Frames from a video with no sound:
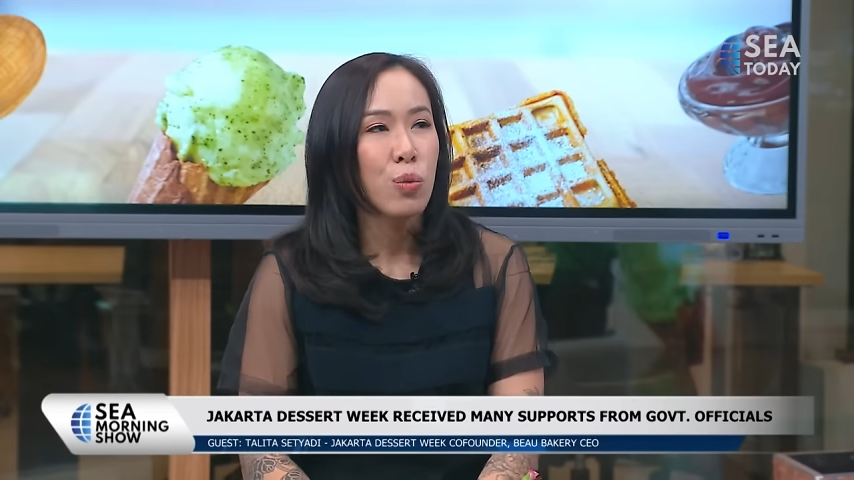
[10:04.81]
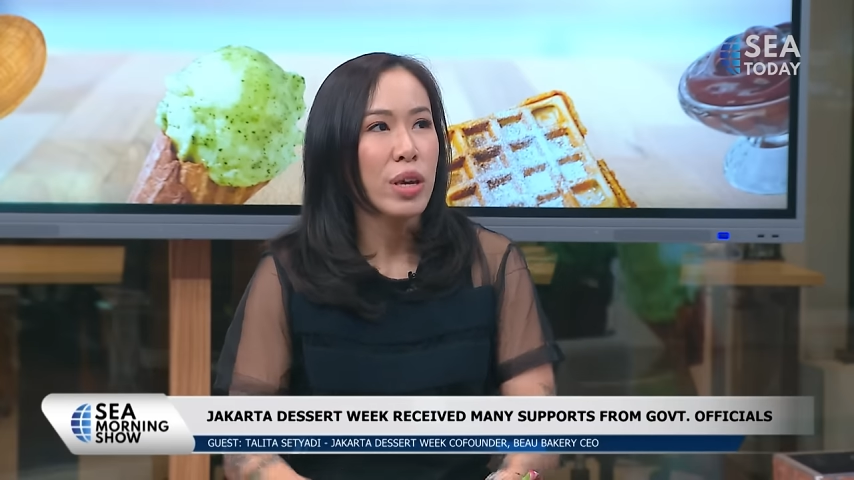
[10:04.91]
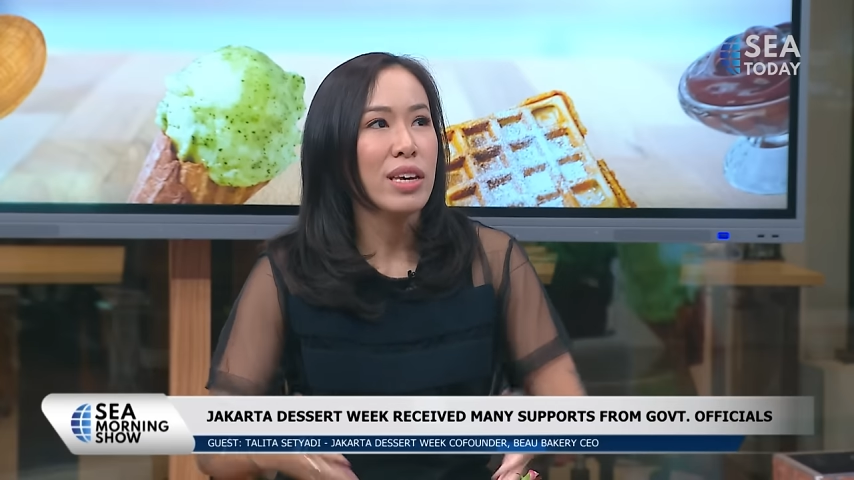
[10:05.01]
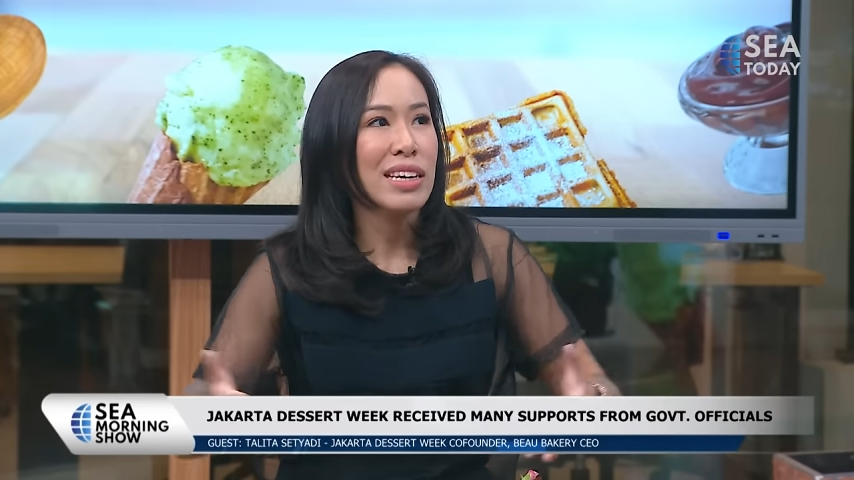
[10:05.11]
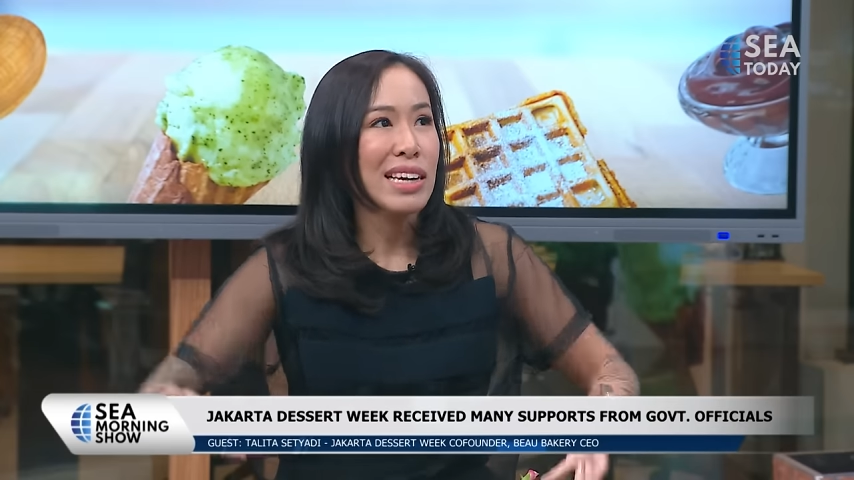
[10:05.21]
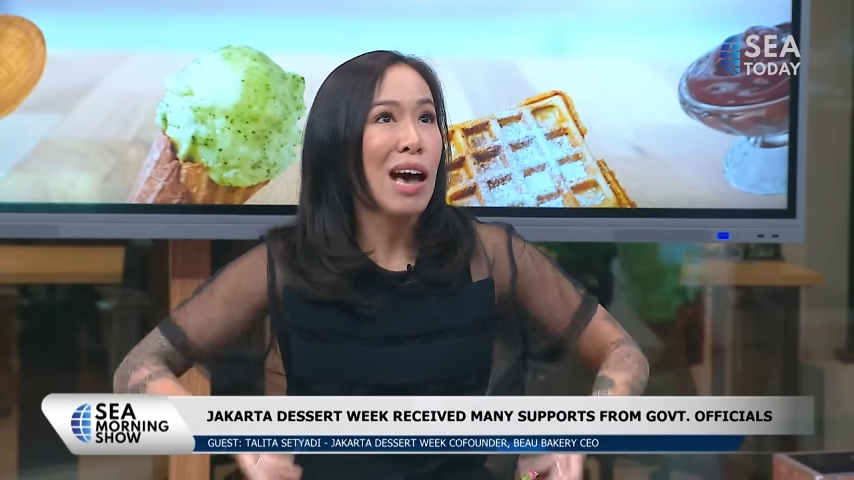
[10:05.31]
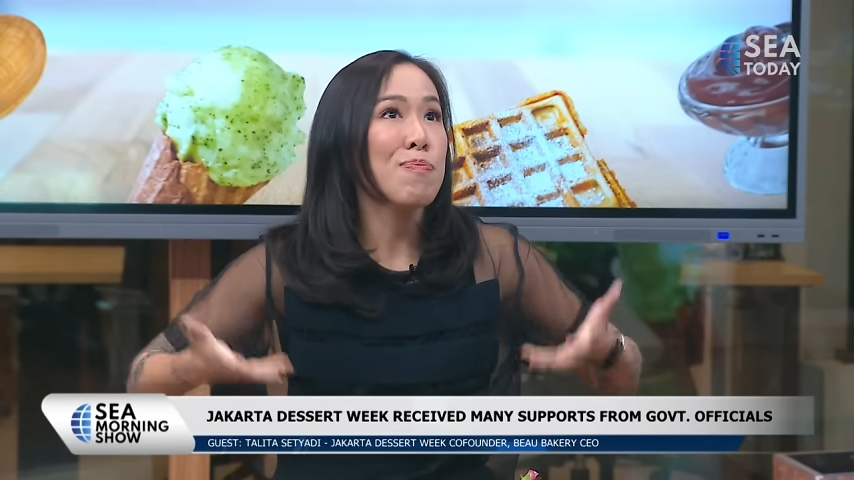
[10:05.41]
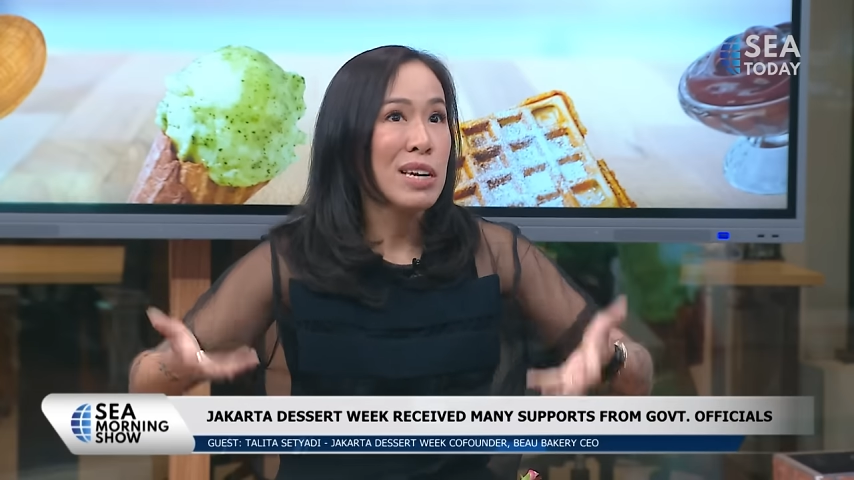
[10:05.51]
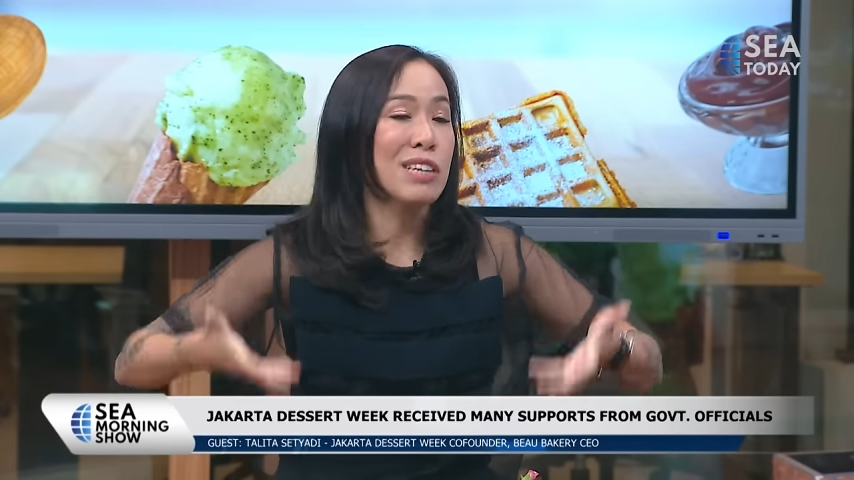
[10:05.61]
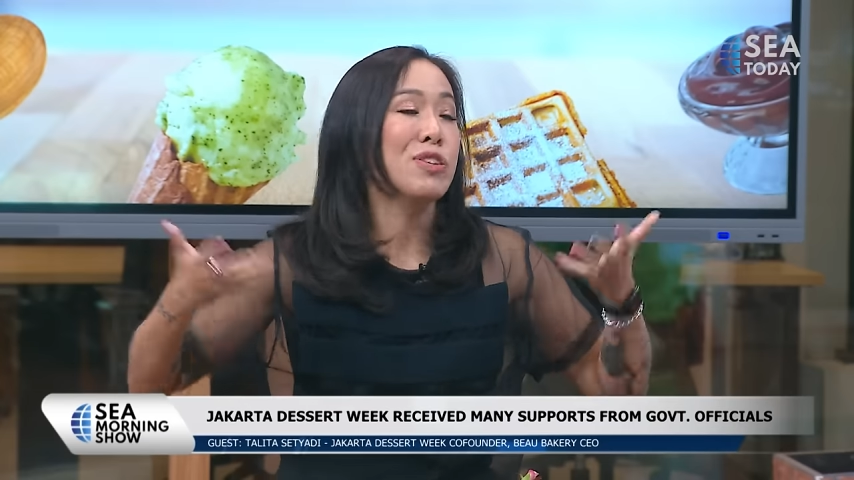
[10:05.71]
we
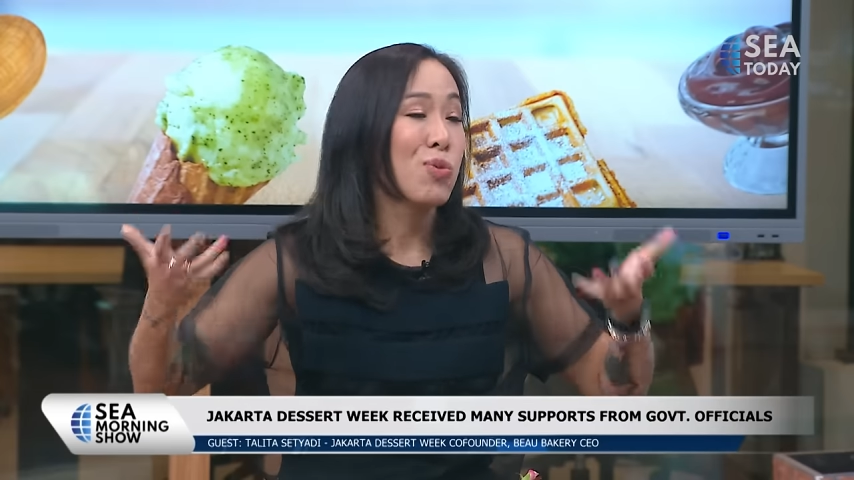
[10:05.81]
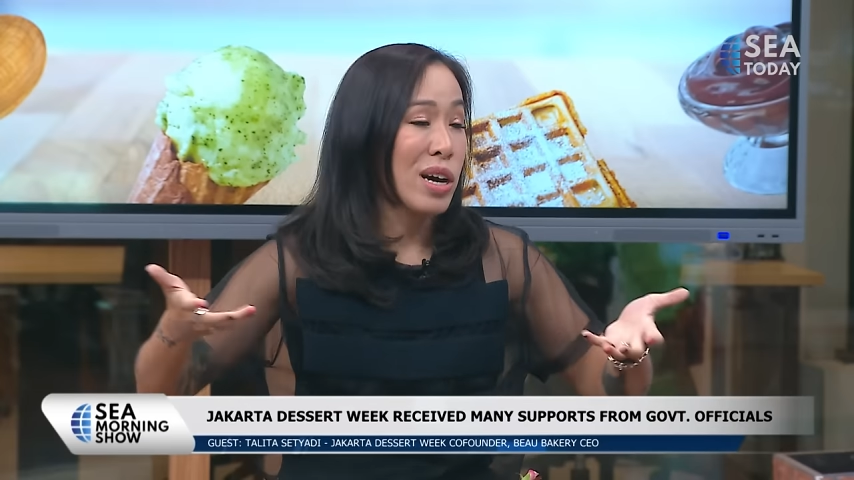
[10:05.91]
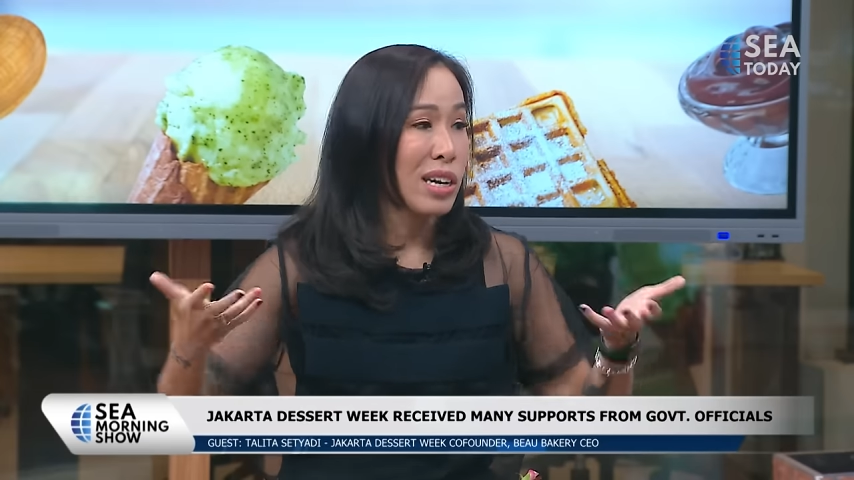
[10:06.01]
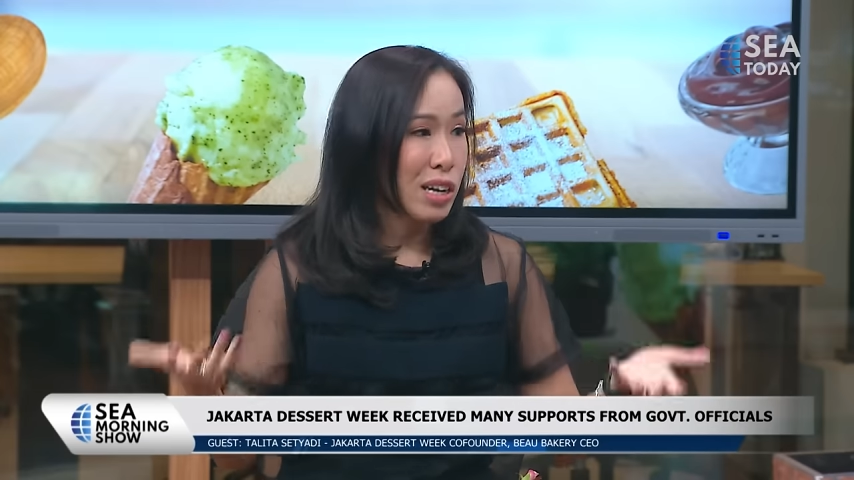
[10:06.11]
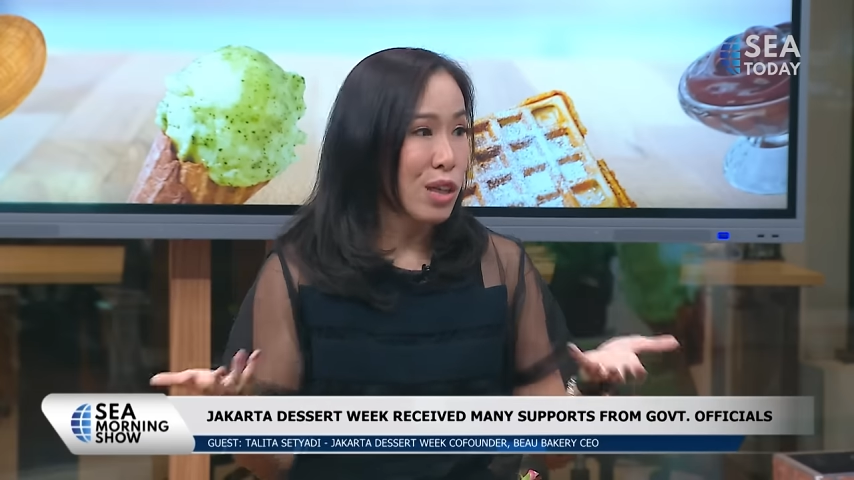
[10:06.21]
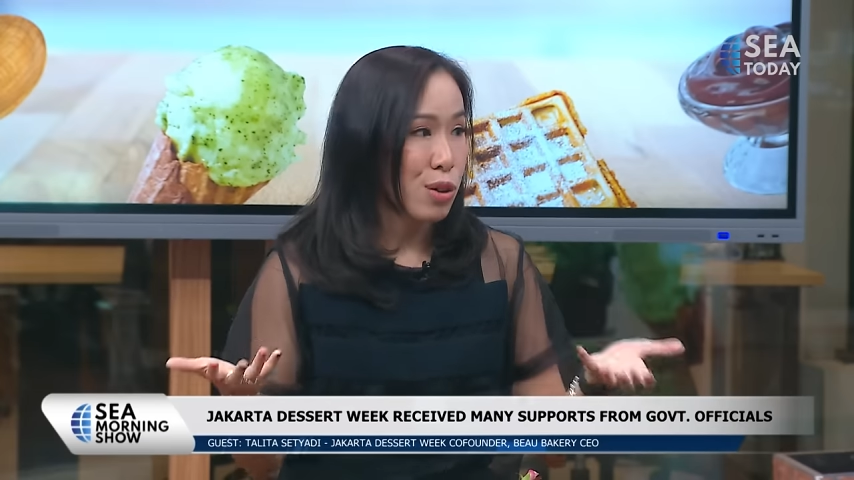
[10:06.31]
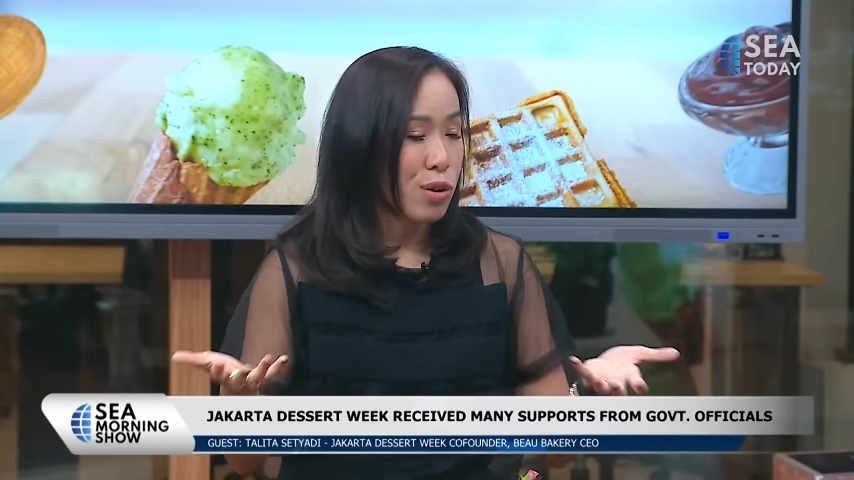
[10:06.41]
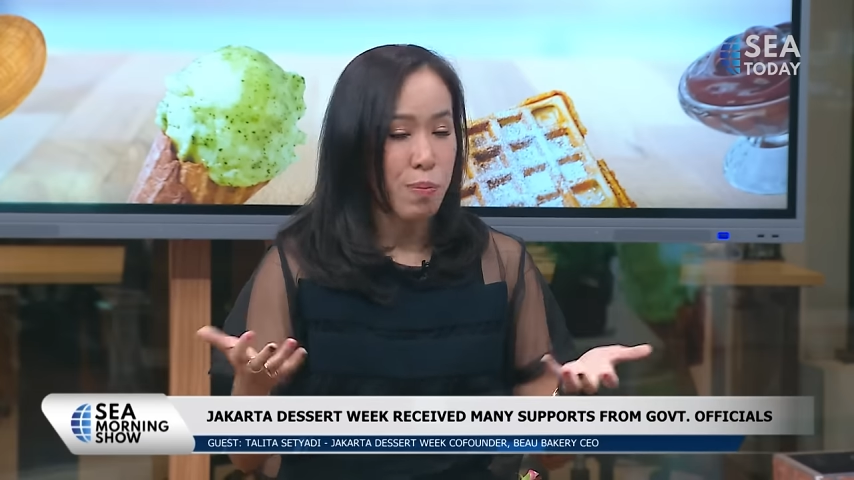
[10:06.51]
uplift one another